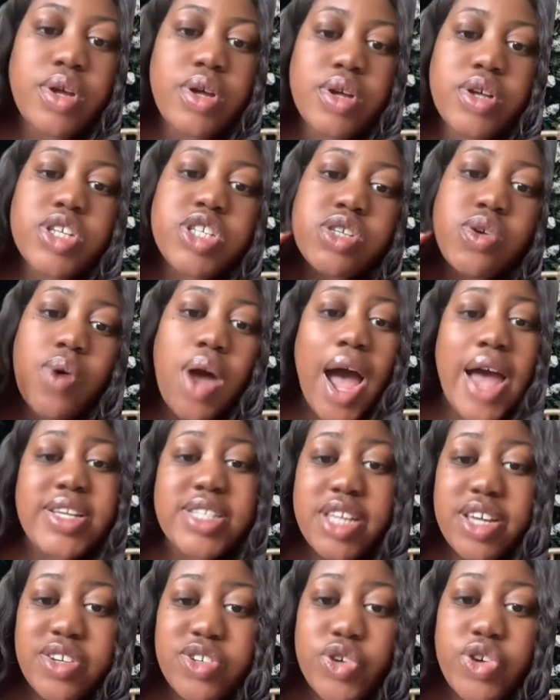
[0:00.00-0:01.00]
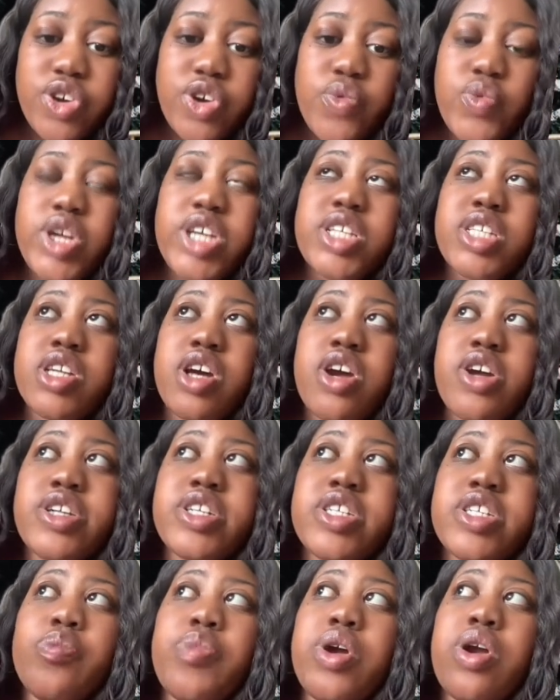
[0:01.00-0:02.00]
So I say do your
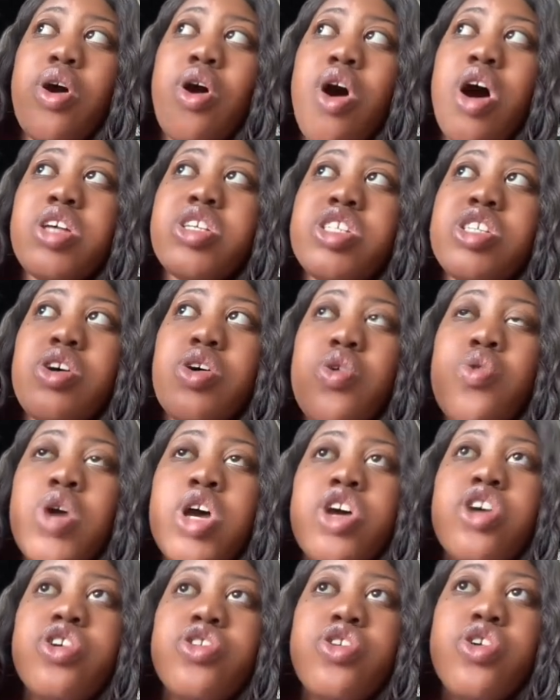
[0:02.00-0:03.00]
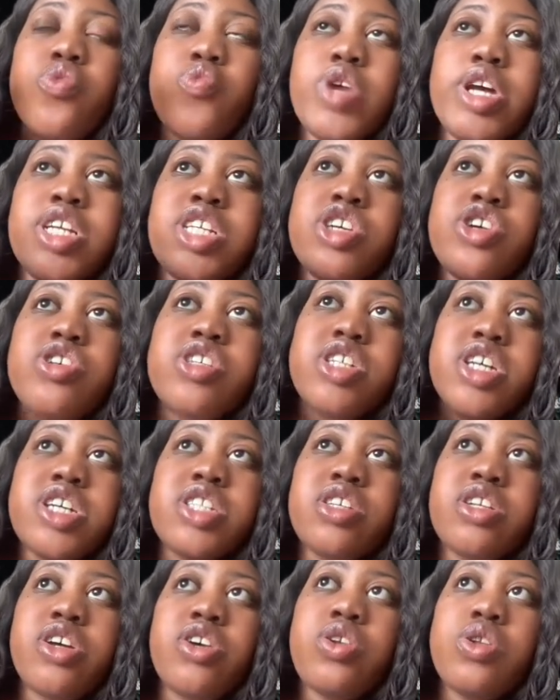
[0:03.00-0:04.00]
research, but also your research
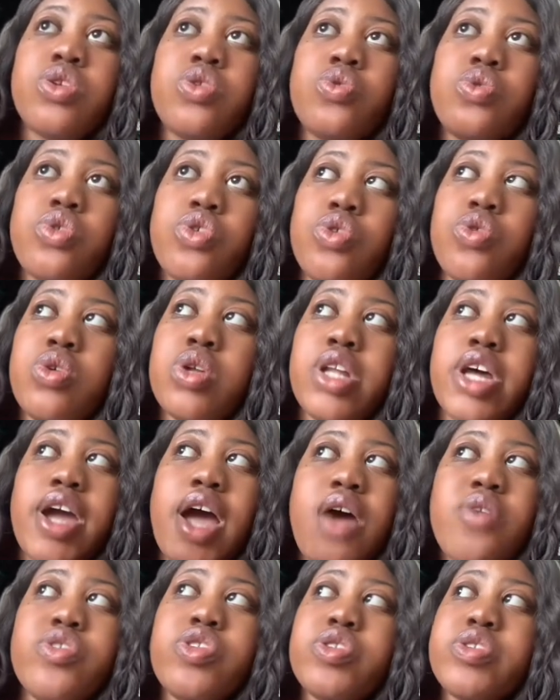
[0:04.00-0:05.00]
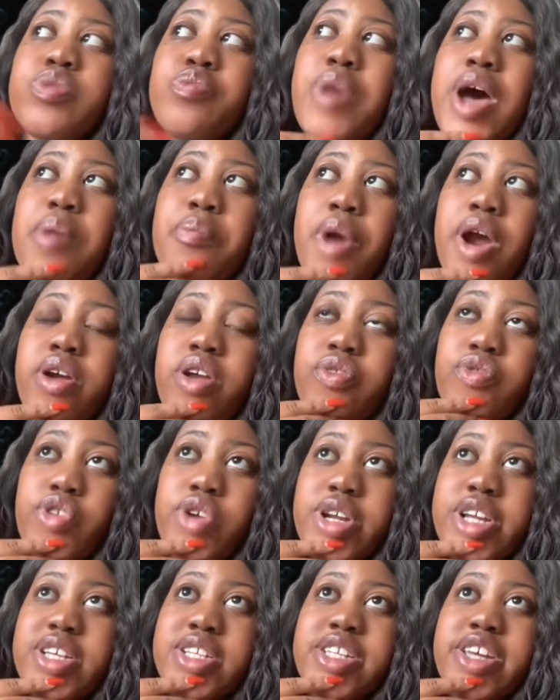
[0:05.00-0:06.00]
doesn't include Googling. I'll use my market for
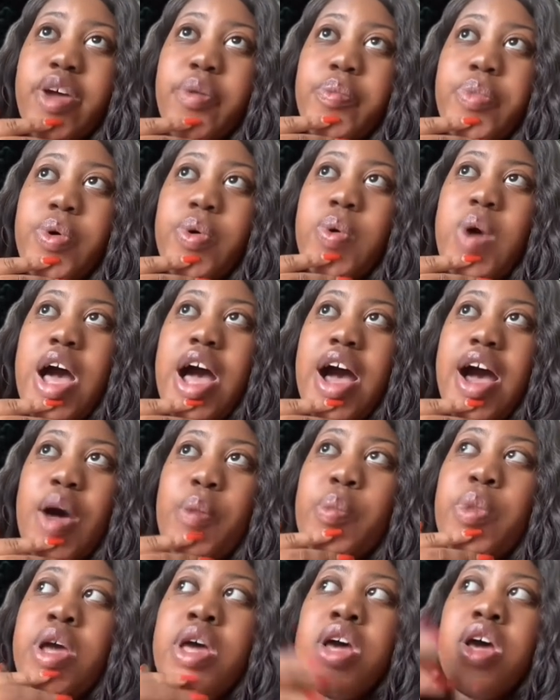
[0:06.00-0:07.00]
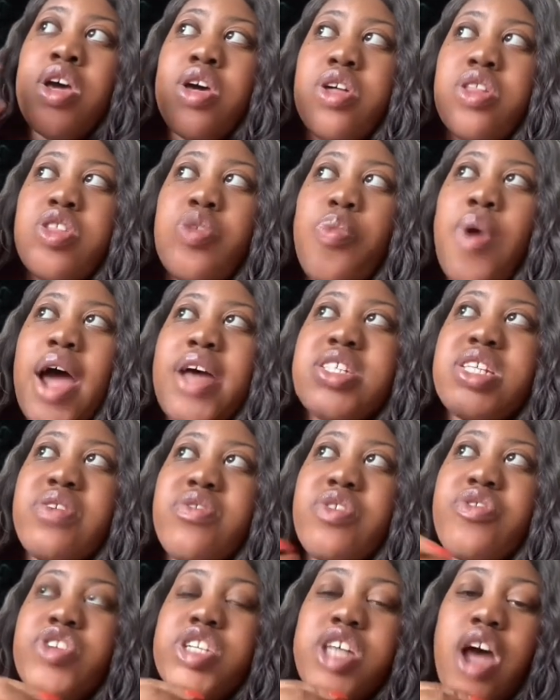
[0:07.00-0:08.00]
an example. The price of a
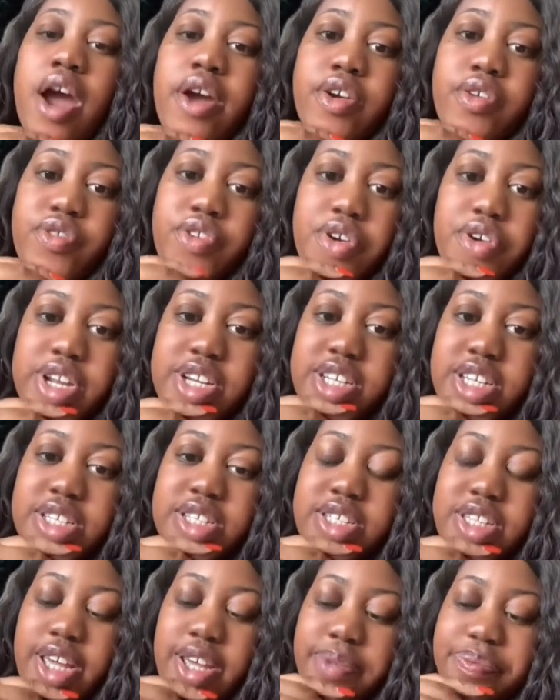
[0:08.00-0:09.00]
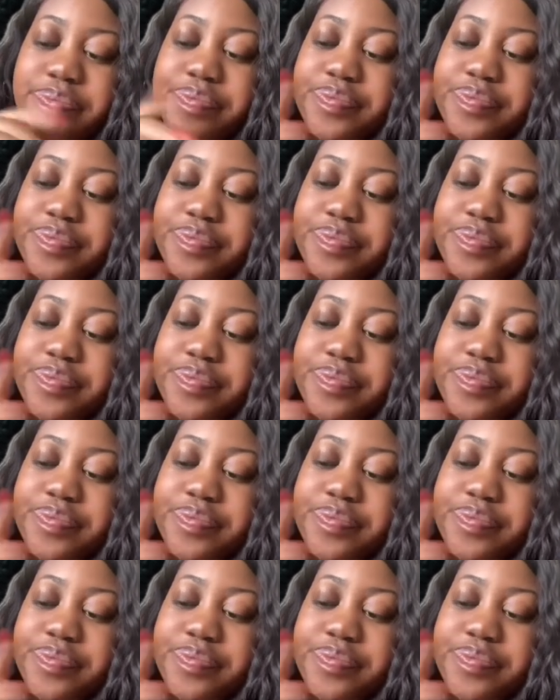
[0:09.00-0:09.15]
photographer in DC.